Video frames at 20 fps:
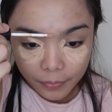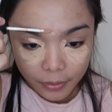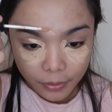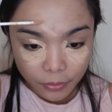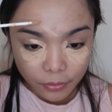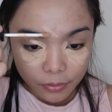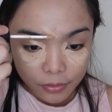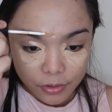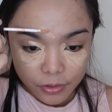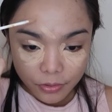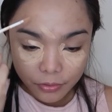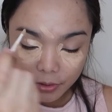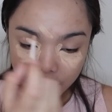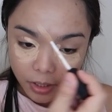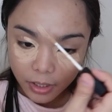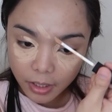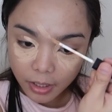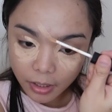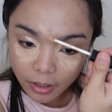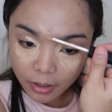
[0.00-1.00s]
And also
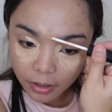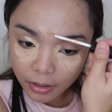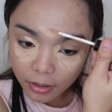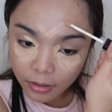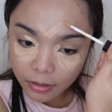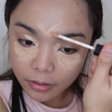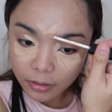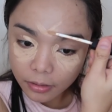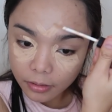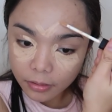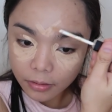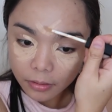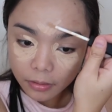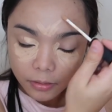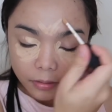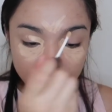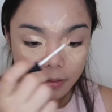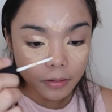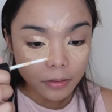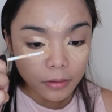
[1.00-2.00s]
here.
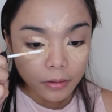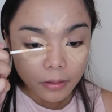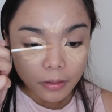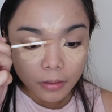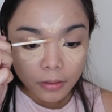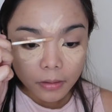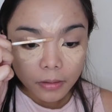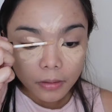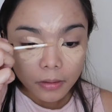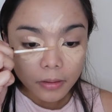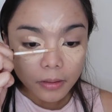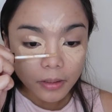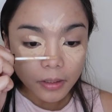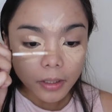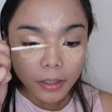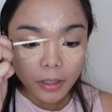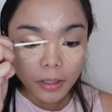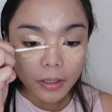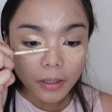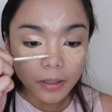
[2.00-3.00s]

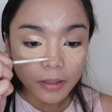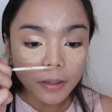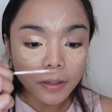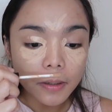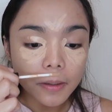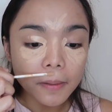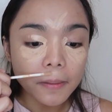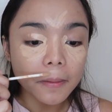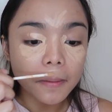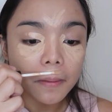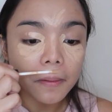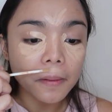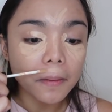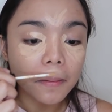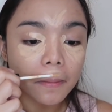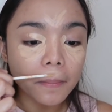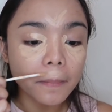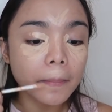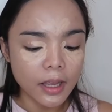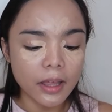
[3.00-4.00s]
Here.
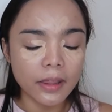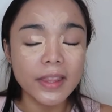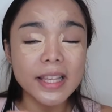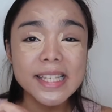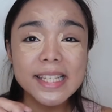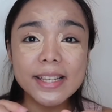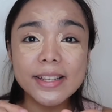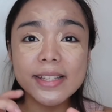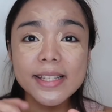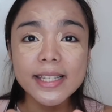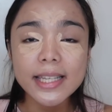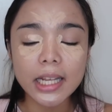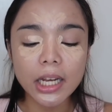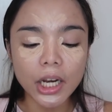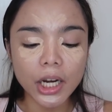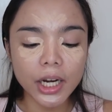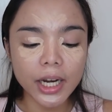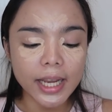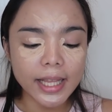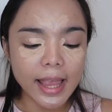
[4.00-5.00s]
This
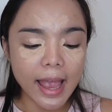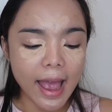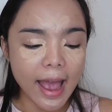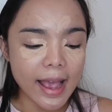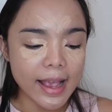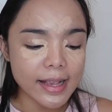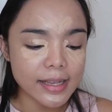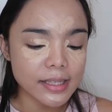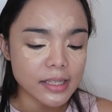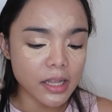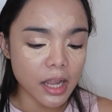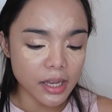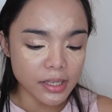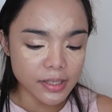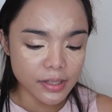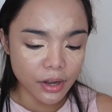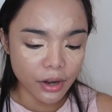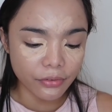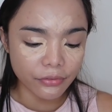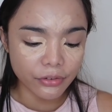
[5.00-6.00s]
concealer, it has
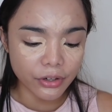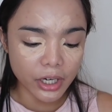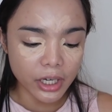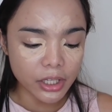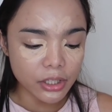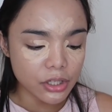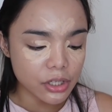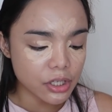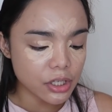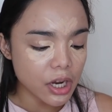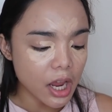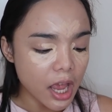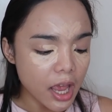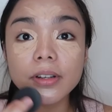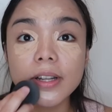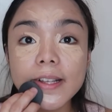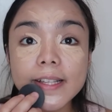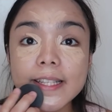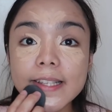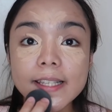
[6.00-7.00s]
nice coverage.
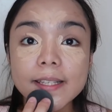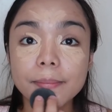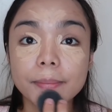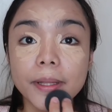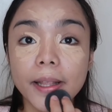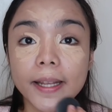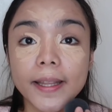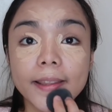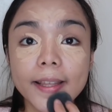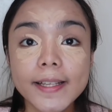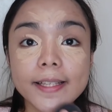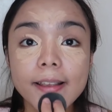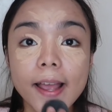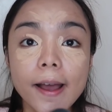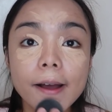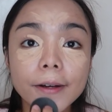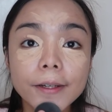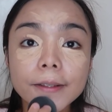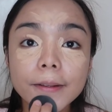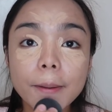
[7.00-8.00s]
Let's blend this
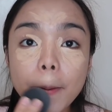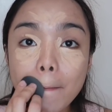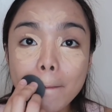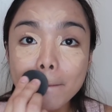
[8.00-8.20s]
out.